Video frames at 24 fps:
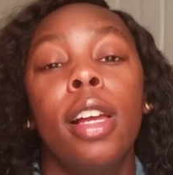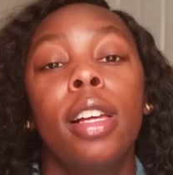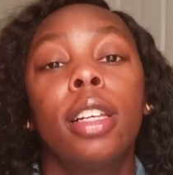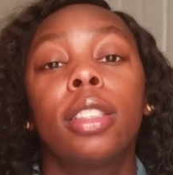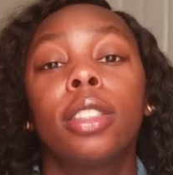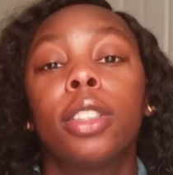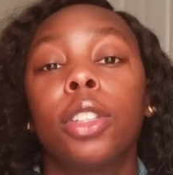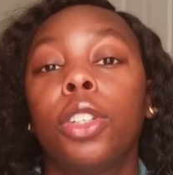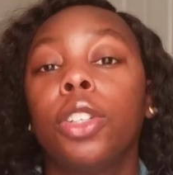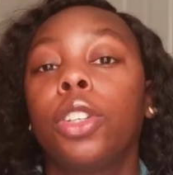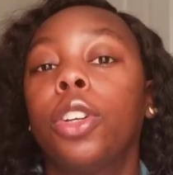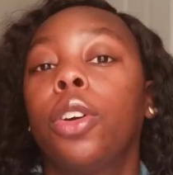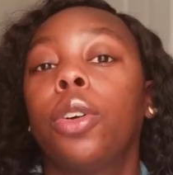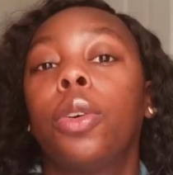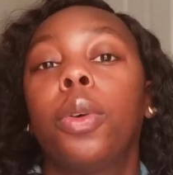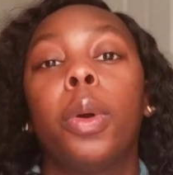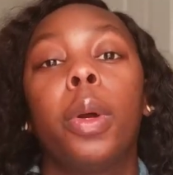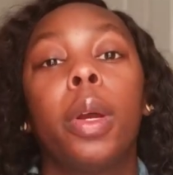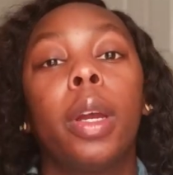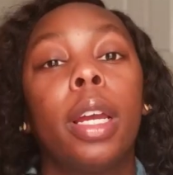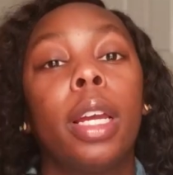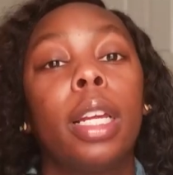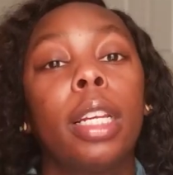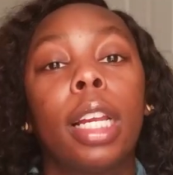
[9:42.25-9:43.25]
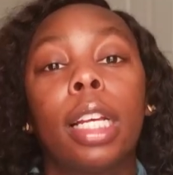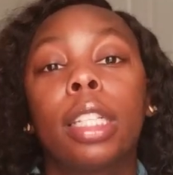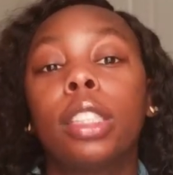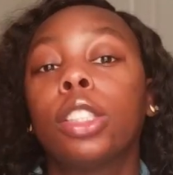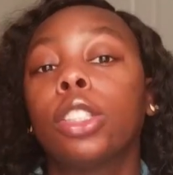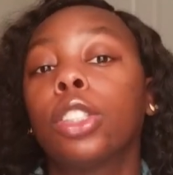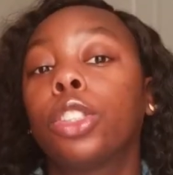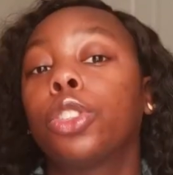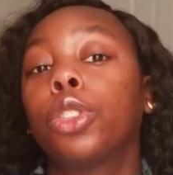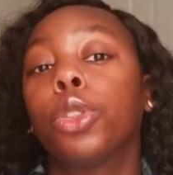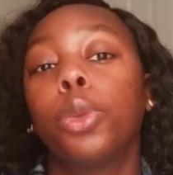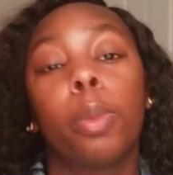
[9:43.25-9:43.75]
So, you know, that's
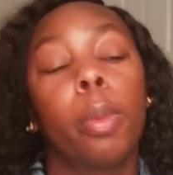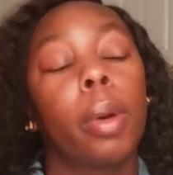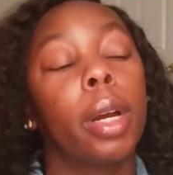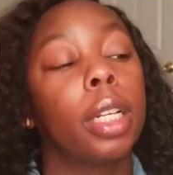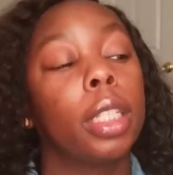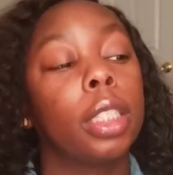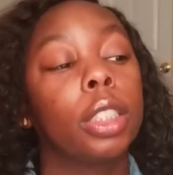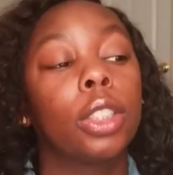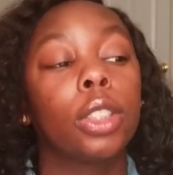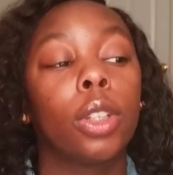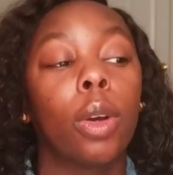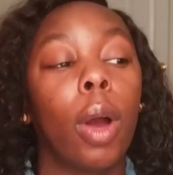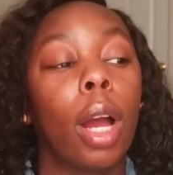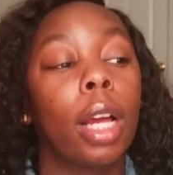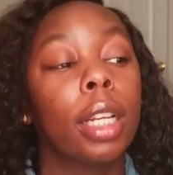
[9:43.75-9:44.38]
just too much. So I